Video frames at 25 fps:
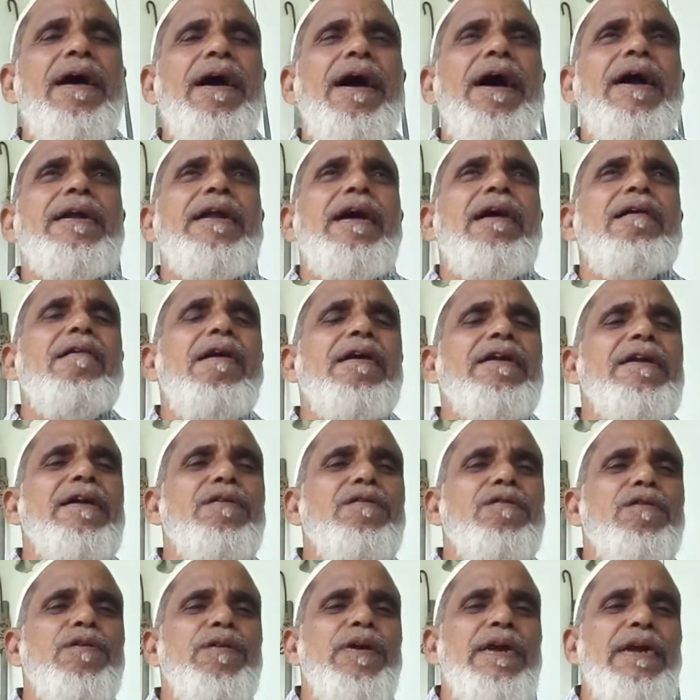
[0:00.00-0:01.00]
and
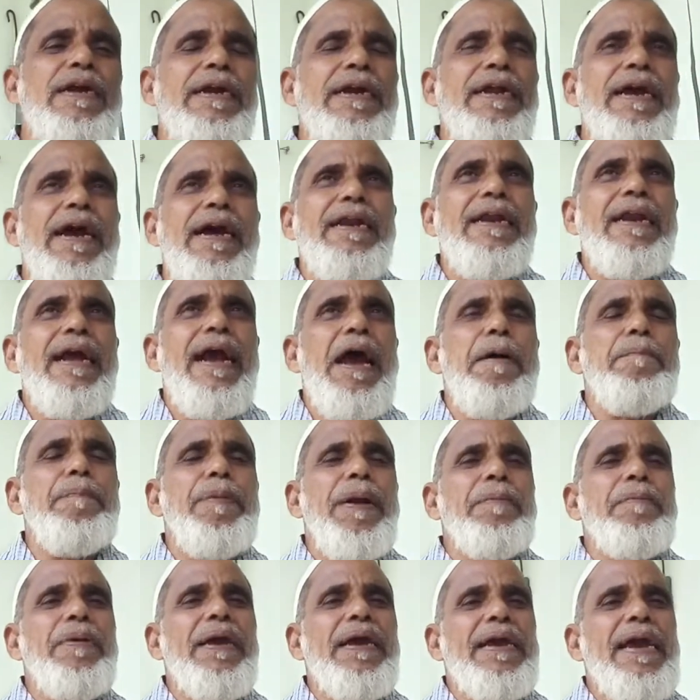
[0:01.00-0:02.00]
according to the Indian
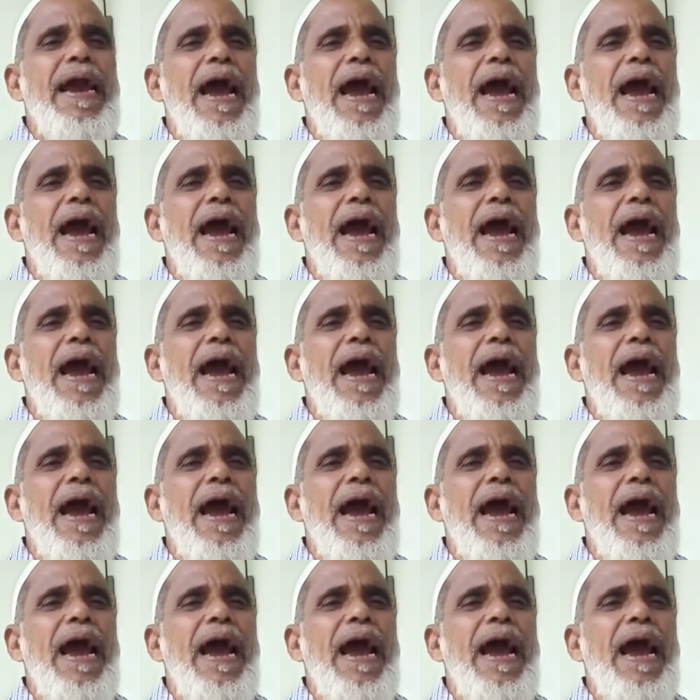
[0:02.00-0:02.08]
Epidemic